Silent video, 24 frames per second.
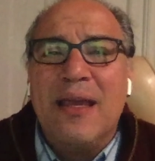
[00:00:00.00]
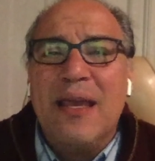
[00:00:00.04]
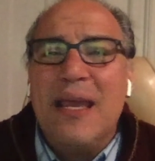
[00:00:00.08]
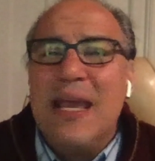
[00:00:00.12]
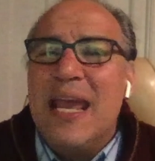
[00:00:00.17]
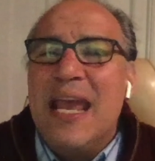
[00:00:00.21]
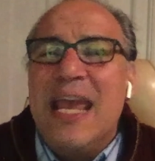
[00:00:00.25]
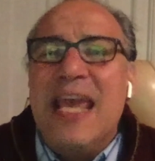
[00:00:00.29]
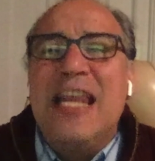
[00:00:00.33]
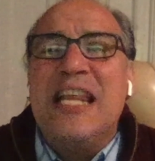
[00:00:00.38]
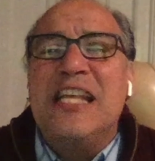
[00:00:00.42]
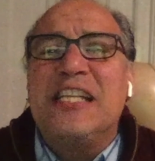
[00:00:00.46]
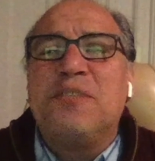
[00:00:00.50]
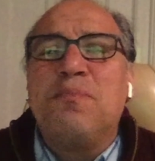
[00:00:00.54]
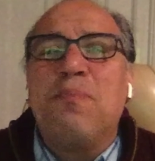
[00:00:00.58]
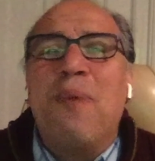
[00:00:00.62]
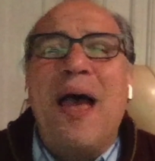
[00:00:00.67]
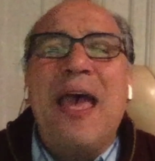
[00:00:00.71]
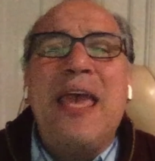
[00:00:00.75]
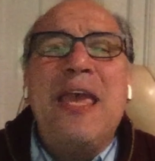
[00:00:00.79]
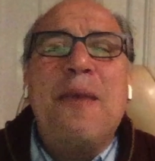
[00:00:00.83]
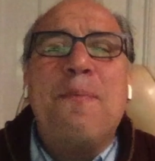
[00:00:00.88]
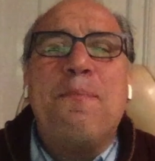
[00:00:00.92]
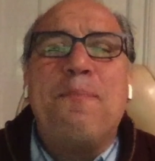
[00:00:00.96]
It is
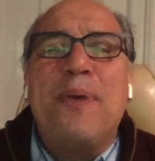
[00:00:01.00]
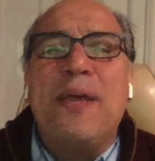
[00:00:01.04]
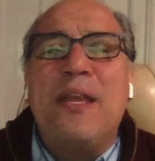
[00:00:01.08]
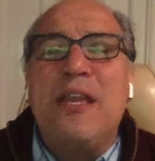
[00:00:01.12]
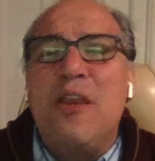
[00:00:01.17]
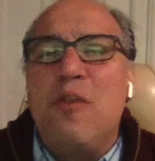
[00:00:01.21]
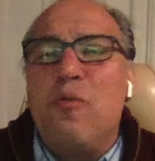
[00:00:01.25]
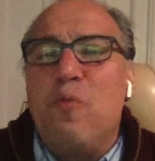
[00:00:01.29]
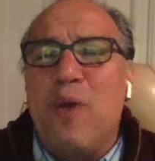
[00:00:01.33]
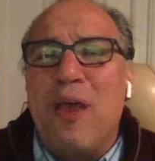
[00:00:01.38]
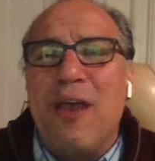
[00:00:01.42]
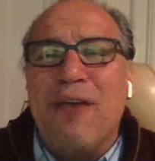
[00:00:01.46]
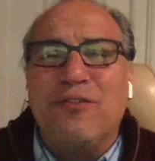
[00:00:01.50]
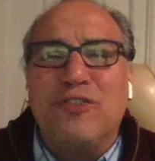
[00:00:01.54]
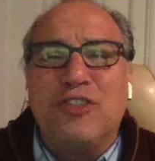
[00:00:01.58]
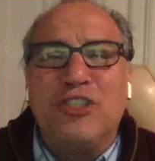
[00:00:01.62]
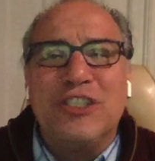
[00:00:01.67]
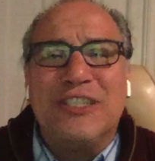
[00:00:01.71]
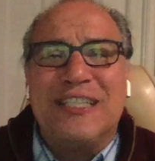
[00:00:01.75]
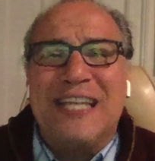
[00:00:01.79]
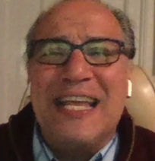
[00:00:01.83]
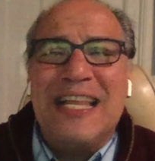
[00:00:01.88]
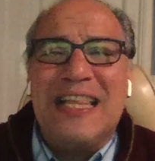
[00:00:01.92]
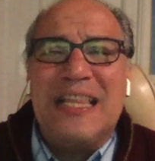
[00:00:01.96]
my opinion we have
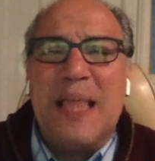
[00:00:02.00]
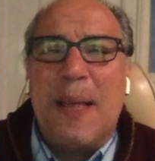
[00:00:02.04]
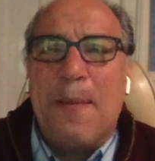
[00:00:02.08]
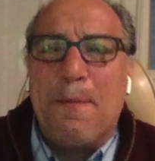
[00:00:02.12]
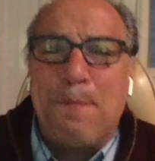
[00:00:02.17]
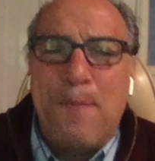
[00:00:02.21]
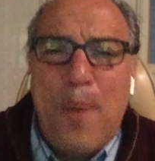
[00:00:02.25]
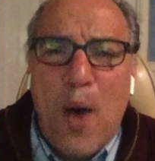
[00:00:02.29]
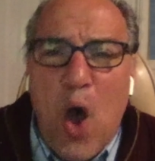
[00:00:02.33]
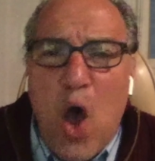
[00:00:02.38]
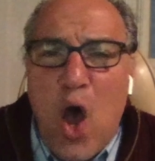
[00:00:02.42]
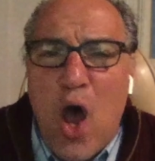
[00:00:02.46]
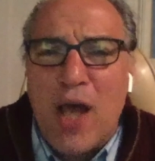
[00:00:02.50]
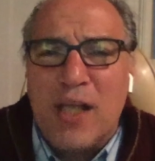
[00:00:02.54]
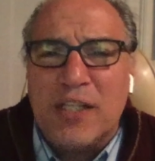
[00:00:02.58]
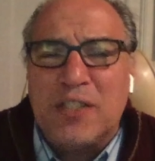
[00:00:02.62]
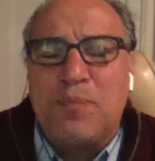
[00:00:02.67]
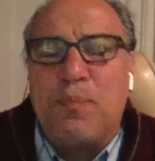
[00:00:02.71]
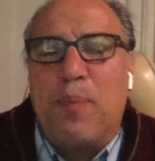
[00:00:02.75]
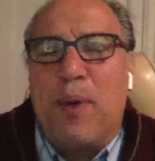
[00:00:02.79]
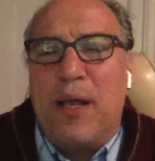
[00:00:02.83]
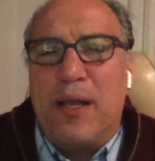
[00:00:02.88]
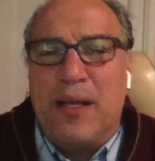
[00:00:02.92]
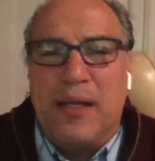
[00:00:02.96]
just hit the pause
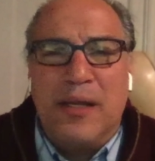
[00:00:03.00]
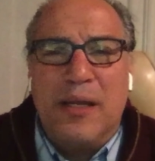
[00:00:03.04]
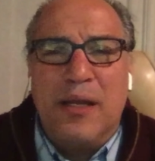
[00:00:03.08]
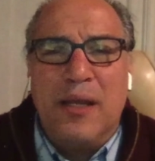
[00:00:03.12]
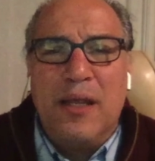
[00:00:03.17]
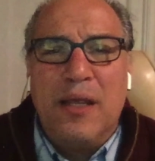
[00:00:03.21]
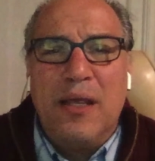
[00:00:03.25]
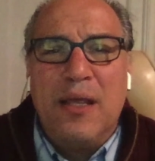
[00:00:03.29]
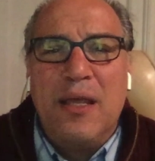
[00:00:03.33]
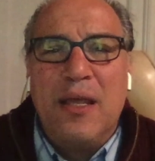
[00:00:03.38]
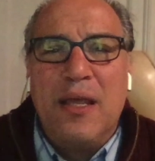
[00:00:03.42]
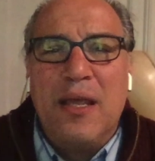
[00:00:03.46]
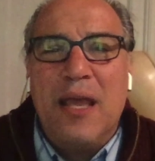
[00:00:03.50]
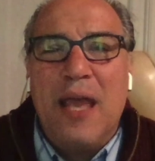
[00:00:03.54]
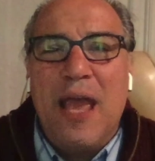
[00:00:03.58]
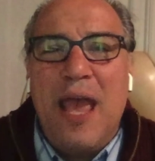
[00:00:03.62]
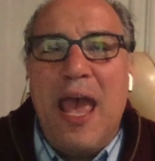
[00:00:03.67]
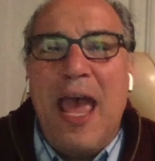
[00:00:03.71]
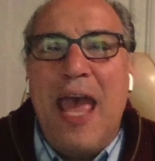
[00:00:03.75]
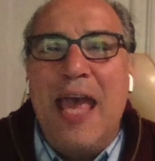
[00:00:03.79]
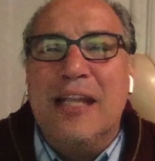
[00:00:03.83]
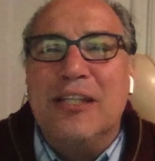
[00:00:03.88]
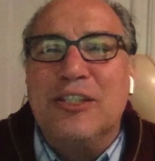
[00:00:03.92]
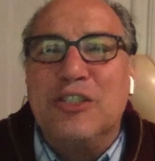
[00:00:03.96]
button,
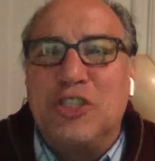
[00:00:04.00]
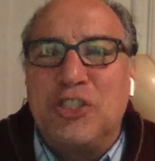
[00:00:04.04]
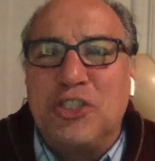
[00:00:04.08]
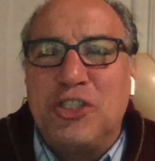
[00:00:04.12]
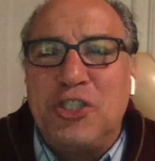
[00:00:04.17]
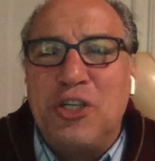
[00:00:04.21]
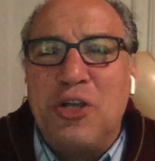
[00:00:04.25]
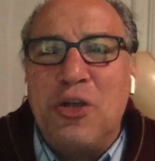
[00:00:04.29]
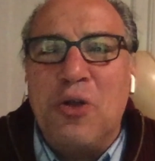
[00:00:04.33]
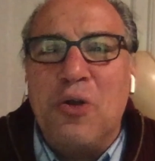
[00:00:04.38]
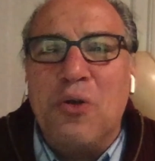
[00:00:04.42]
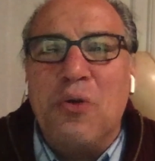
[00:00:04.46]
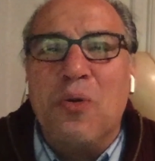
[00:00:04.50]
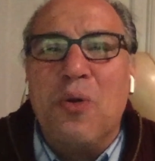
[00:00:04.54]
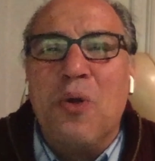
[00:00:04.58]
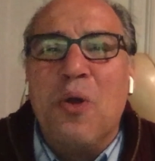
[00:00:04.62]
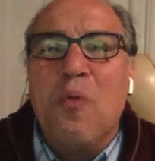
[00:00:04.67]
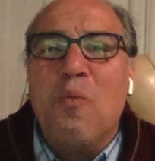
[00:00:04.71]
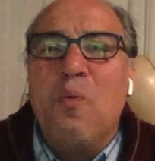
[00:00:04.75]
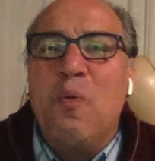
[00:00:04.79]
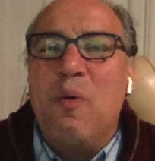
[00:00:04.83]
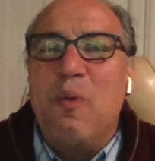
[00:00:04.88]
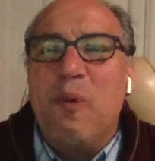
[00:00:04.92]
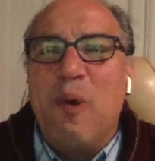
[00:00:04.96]
and soon
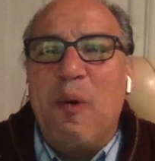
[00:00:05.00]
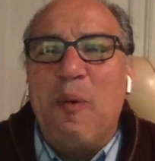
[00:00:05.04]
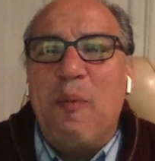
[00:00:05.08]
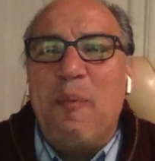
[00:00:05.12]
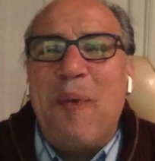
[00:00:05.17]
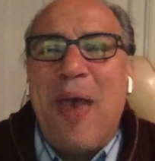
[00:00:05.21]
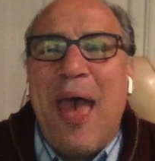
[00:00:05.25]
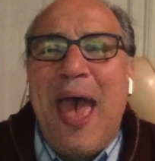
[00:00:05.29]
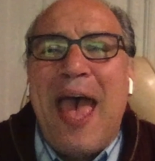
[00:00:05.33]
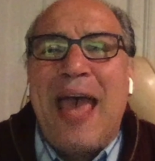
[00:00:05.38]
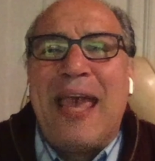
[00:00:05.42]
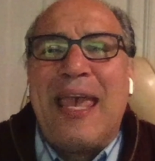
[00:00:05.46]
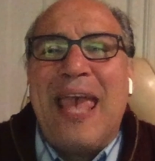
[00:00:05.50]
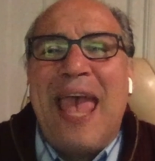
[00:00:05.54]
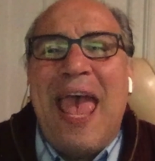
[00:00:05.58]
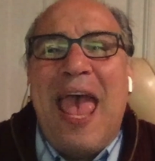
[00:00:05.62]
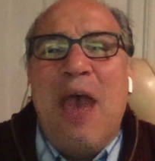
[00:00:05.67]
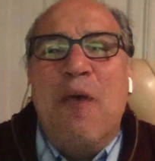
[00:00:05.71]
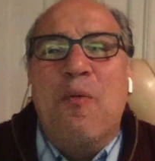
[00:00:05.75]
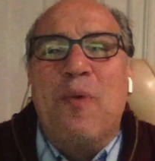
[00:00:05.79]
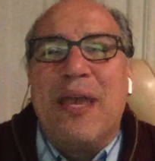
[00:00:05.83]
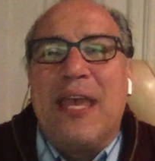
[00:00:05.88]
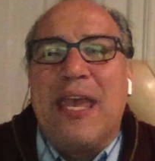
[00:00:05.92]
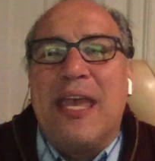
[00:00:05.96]
we will be back
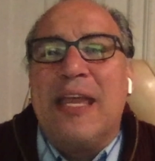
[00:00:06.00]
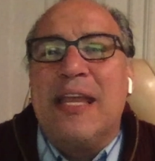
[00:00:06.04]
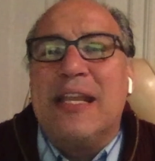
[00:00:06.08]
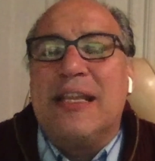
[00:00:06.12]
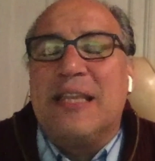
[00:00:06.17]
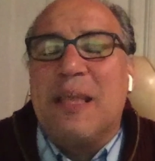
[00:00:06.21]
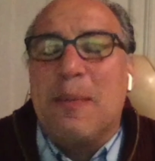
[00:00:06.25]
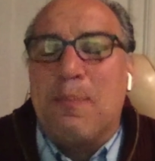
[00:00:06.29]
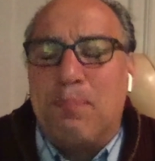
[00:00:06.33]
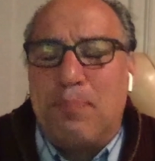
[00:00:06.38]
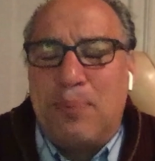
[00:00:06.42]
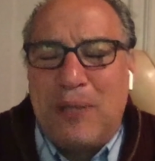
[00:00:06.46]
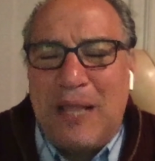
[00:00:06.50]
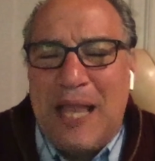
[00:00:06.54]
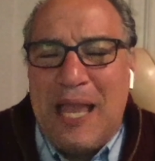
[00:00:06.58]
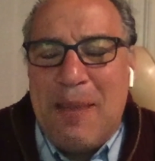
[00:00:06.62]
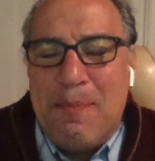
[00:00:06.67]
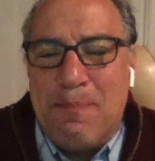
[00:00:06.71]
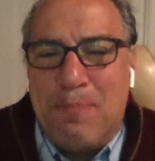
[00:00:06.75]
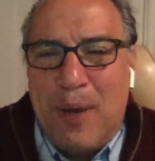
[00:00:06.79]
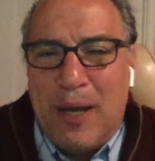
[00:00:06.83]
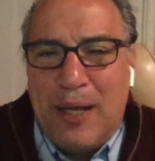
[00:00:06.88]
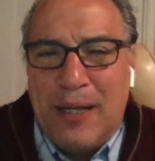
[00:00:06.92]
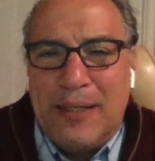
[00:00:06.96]
and we can hit the play
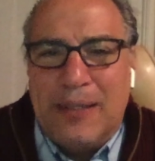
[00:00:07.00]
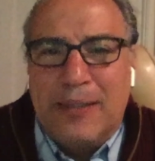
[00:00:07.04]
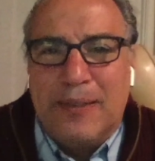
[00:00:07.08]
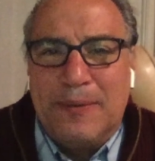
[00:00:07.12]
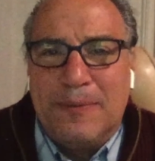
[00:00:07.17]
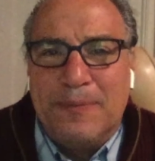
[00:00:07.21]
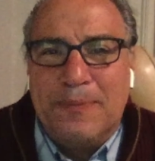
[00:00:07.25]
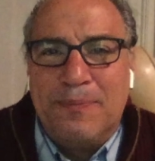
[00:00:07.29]
button.